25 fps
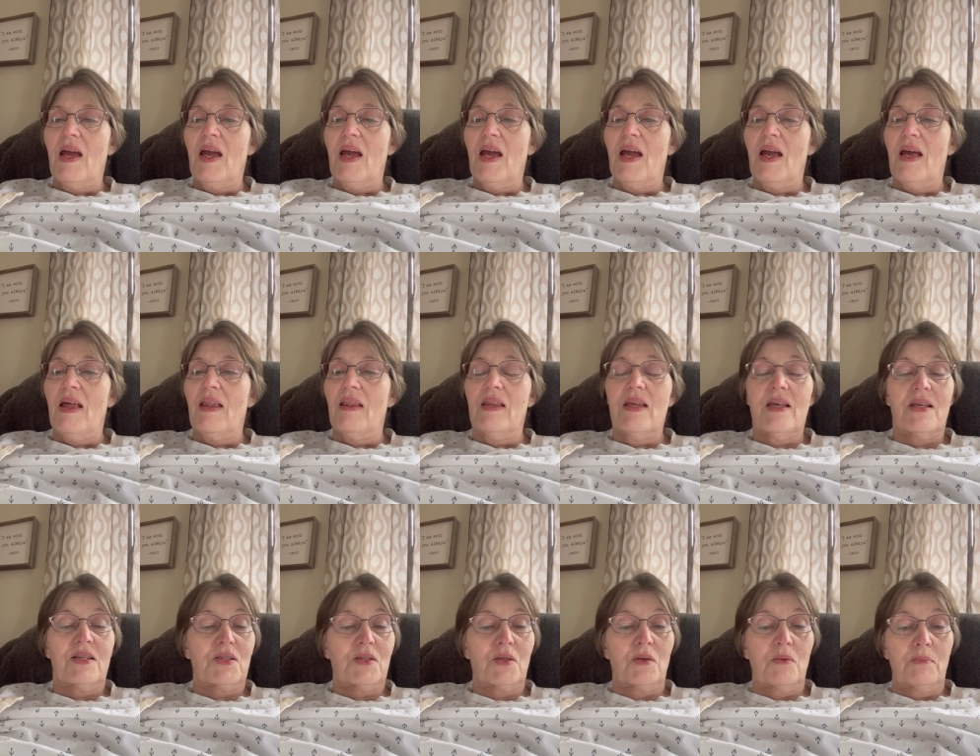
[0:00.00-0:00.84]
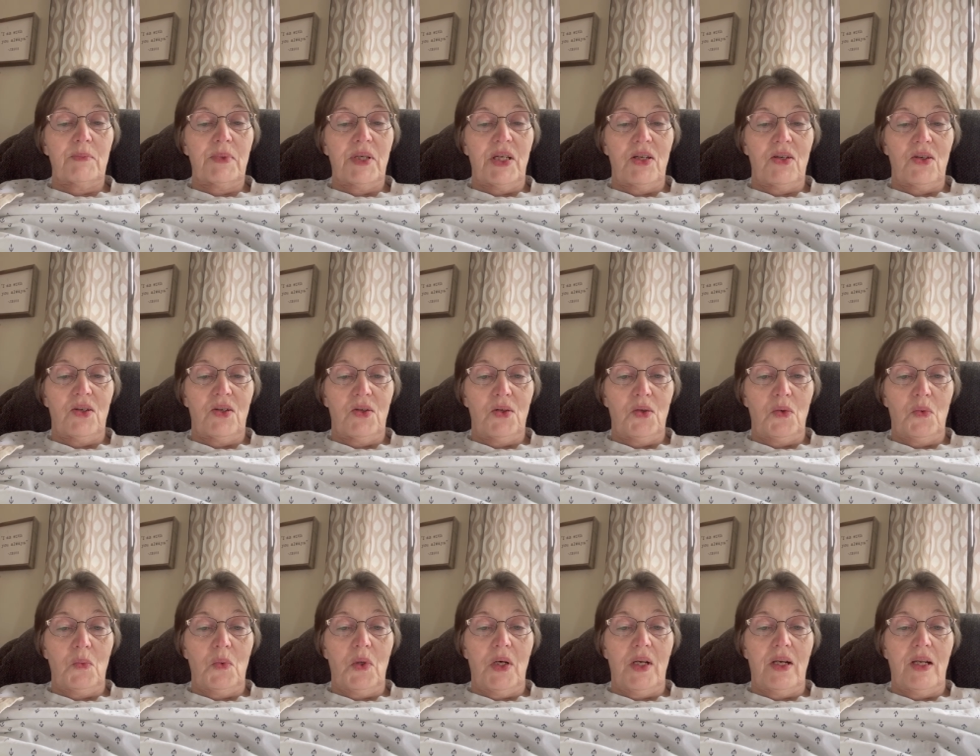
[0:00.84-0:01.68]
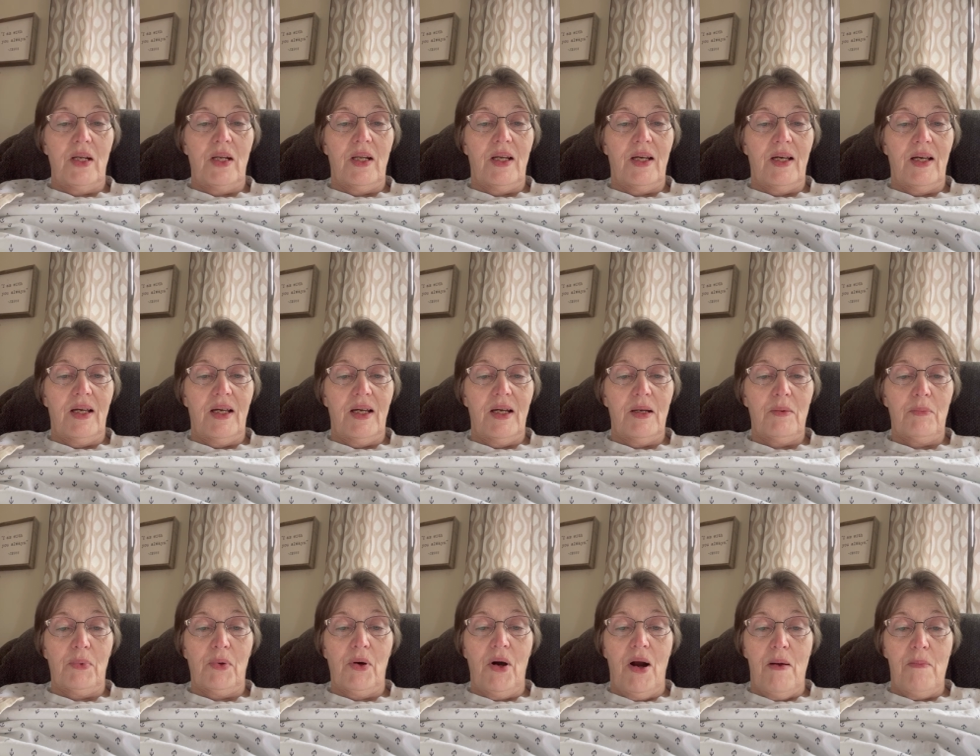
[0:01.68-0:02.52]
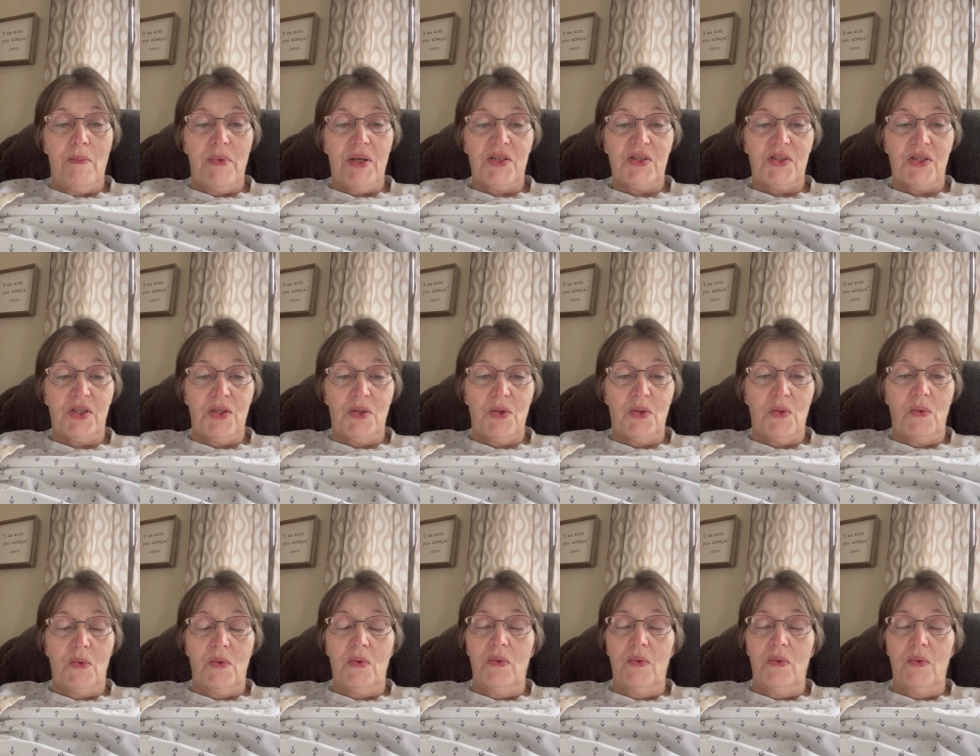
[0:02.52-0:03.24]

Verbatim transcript: And this will be a good one, I promise you.